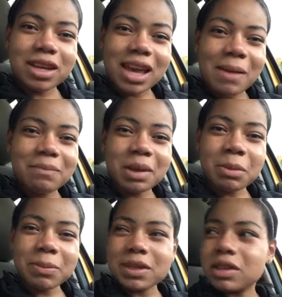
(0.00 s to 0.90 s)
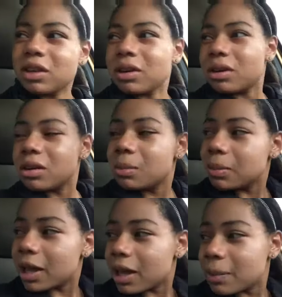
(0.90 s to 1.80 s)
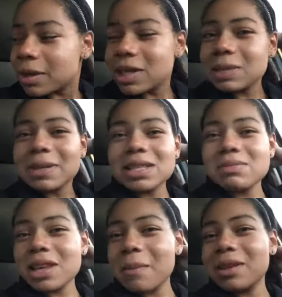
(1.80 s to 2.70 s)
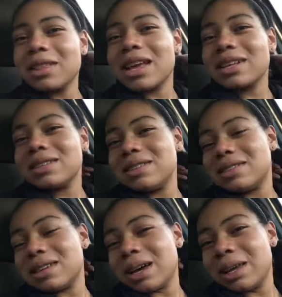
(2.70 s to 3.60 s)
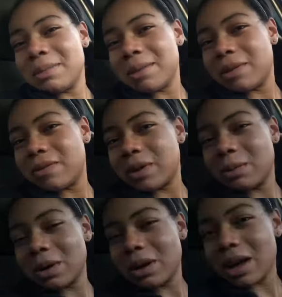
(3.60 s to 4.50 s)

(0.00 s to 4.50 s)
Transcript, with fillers: yeah, I'm a busy girl. But I'm going to spend some time with Lexi tonight, maybe film her